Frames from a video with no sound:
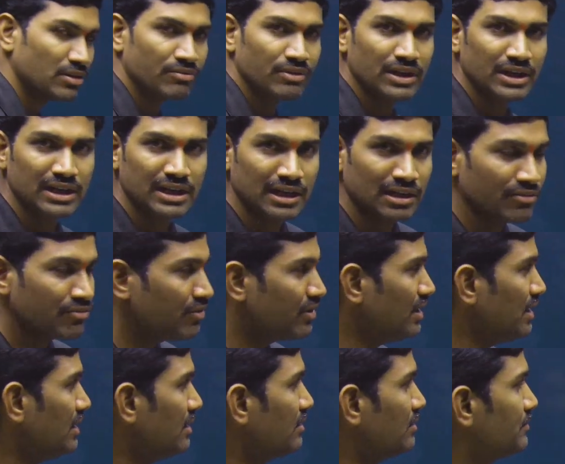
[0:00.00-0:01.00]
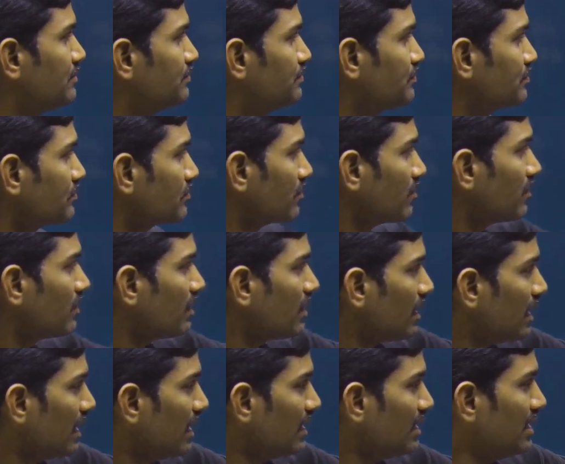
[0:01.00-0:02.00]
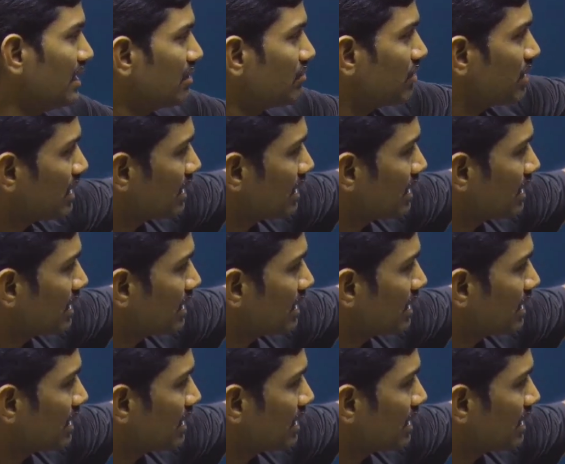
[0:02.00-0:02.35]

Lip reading: very carefully. And here what